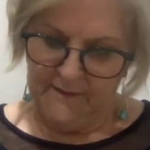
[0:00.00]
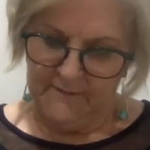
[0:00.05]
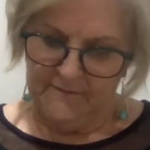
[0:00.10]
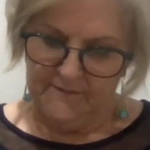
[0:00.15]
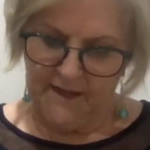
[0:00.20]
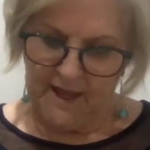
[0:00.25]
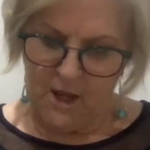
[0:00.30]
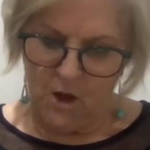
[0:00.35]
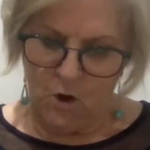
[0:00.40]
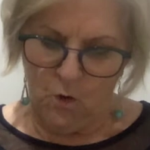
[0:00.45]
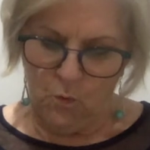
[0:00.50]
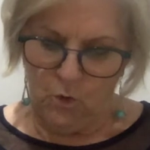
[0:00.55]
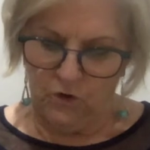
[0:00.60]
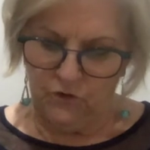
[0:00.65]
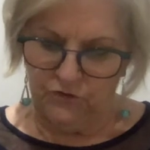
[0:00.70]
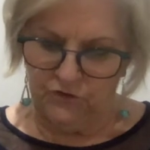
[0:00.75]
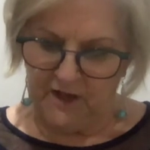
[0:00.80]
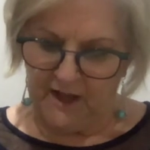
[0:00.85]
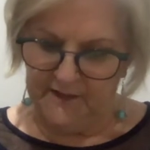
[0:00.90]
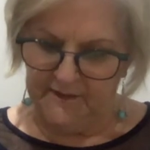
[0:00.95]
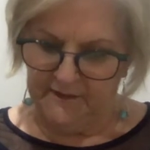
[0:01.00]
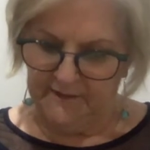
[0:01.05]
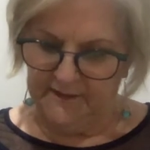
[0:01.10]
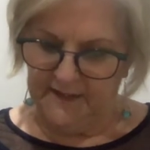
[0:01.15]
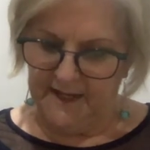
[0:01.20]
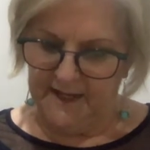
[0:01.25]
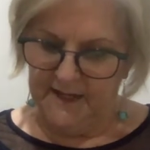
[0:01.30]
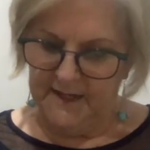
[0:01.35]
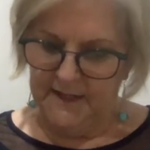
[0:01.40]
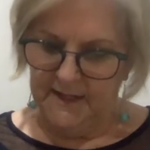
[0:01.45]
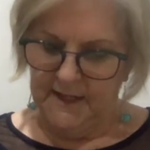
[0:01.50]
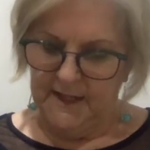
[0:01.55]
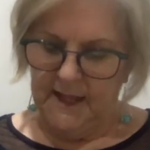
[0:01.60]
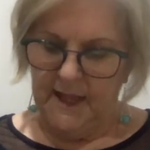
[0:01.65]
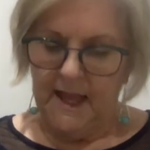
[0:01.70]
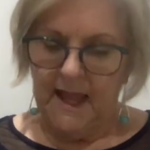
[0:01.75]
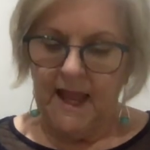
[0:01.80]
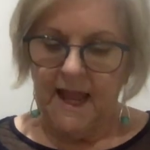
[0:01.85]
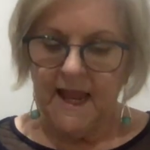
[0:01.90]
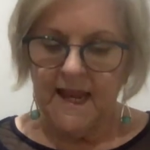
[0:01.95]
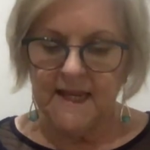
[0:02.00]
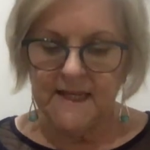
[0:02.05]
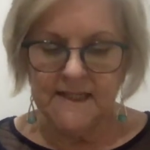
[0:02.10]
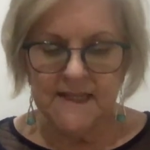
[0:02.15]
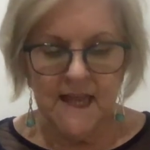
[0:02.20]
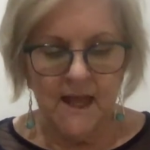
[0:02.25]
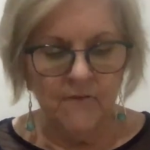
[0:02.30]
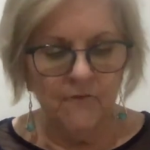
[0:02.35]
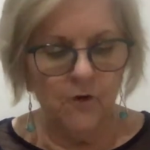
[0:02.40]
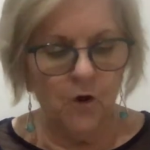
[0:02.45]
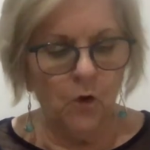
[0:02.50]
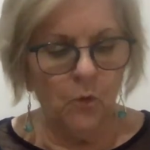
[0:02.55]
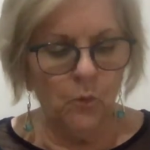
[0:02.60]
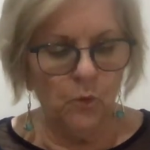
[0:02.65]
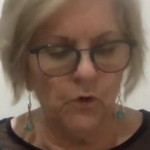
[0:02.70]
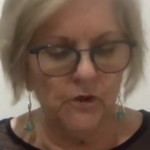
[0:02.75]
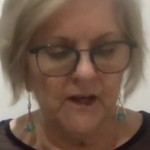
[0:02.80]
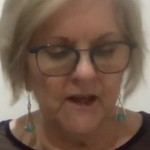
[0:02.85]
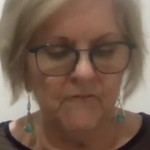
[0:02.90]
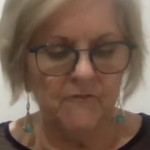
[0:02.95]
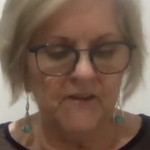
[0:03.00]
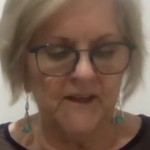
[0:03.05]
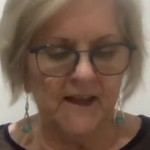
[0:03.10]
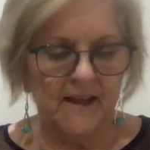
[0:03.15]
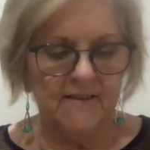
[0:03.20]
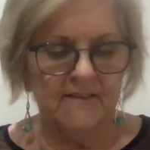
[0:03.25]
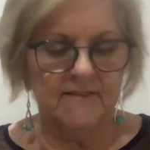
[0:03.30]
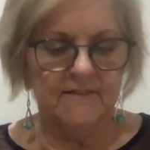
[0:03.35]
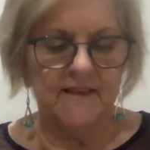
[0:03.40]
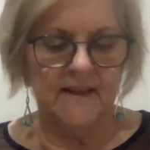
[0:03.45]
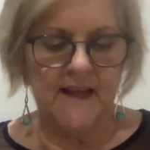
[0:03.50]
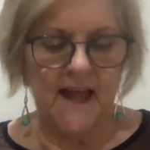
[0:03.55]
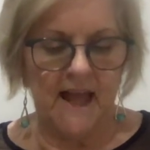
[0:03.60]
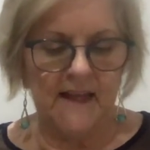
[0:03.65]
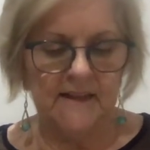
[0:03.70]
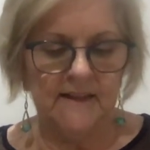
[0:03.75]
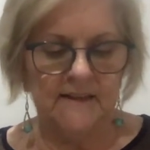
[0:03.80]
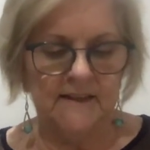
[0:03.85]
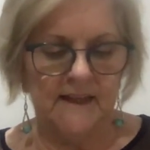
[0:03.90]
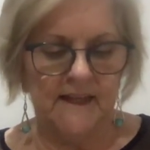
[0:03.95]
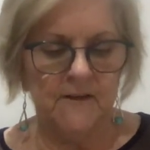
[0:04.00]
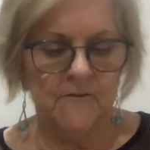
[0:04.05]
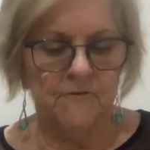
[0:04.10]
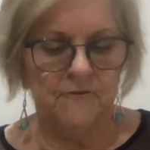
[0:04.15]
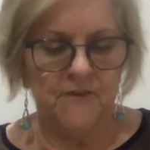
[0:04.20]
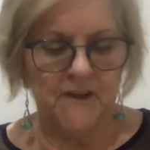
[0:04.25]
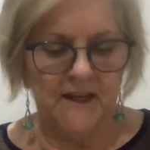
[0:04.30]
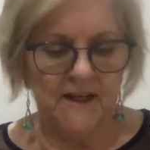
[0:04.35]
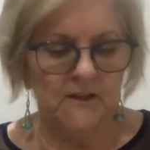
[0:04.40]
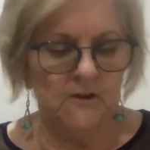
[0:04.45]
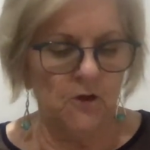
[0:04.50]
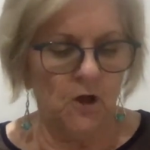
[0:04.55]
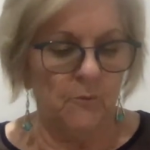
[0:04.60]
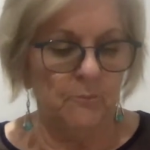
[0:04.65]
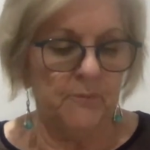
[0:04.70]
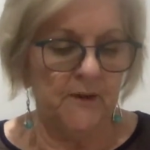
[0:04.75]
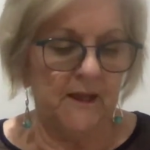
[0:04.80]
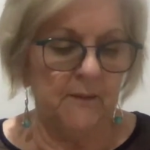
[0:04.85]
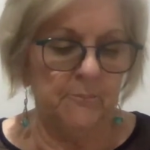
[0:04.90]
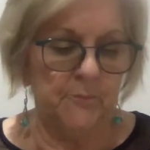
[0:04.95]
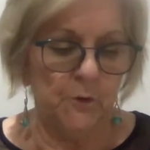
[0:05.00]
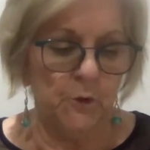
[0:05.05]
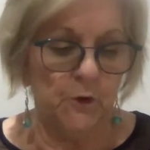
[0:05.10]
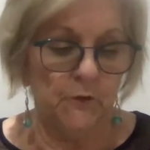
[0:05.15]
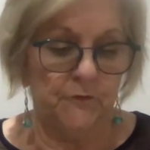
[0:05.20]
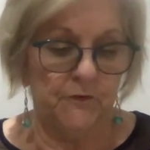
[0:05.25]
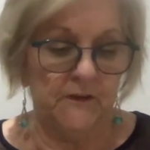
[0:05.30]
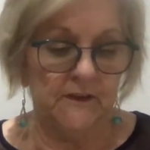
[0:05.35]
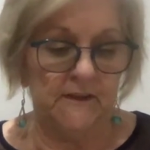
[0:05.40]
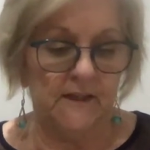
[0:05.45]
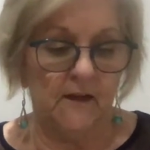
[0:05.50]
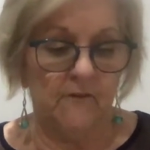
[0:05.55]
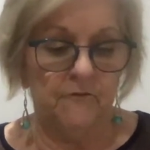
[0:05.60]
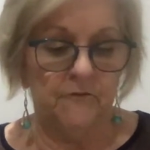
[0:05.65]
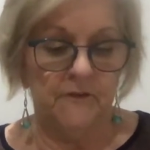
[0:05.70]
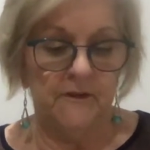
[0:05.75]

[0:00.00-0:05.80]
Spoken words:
Teo watched Annalie. He never would have guessed that Annalie feared not being beautiful enough.